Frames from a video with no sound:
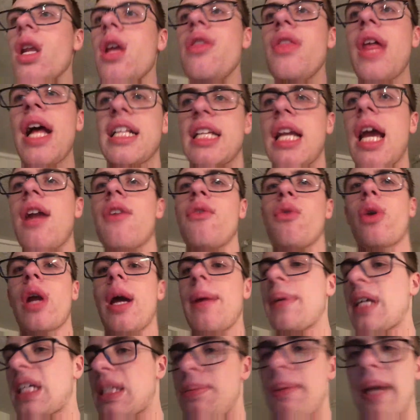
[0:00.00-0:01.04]
That's kind of what
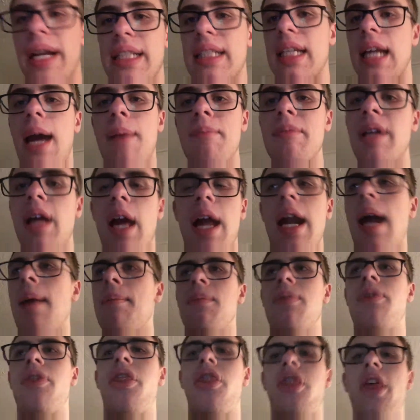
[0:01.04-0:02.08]
I'm expecting. I'm, and
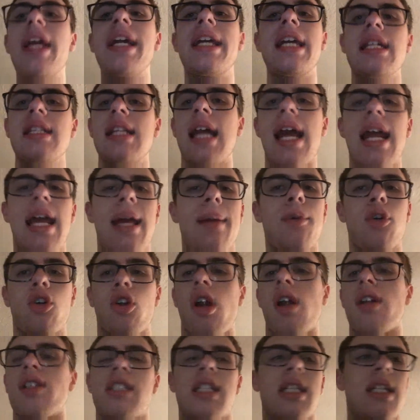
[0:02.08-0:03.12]
I'm thinking that Animal
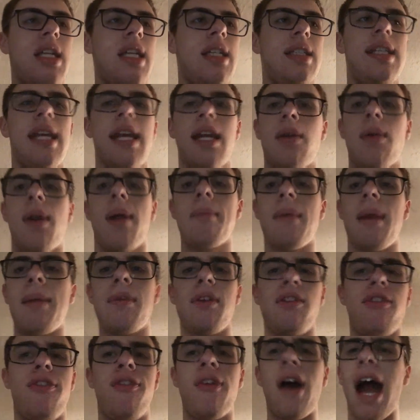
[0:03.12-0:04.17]
Crossing is going to take around
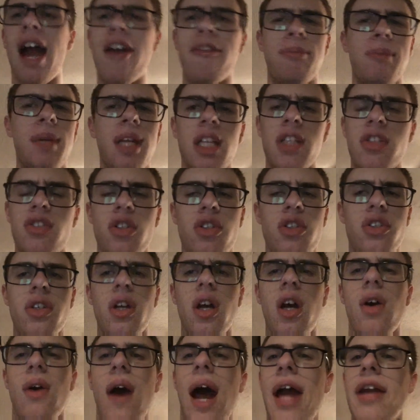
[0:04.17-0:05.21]
maybe five minutes or
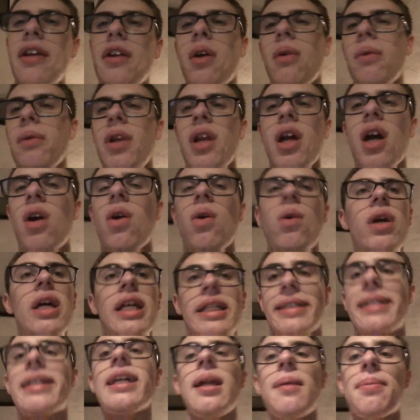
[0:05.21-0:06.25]
so. I don't know.
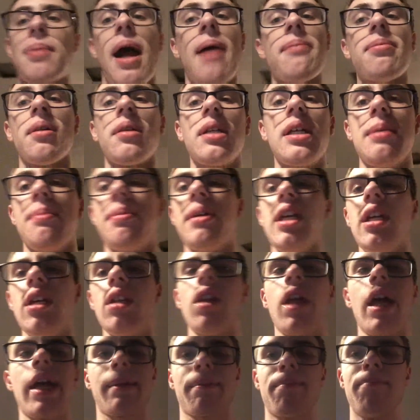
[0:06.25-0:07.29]
It's going to probably be
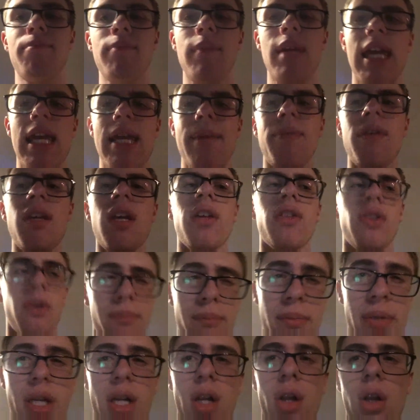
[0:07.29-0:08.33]
like maybe in the
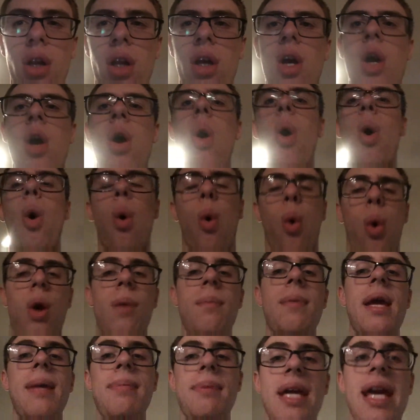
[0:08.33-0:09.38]
middle or
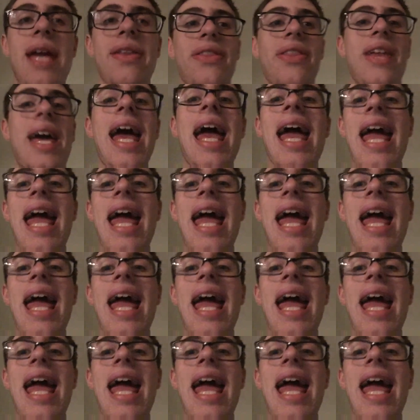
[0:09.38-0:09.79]
maybe at the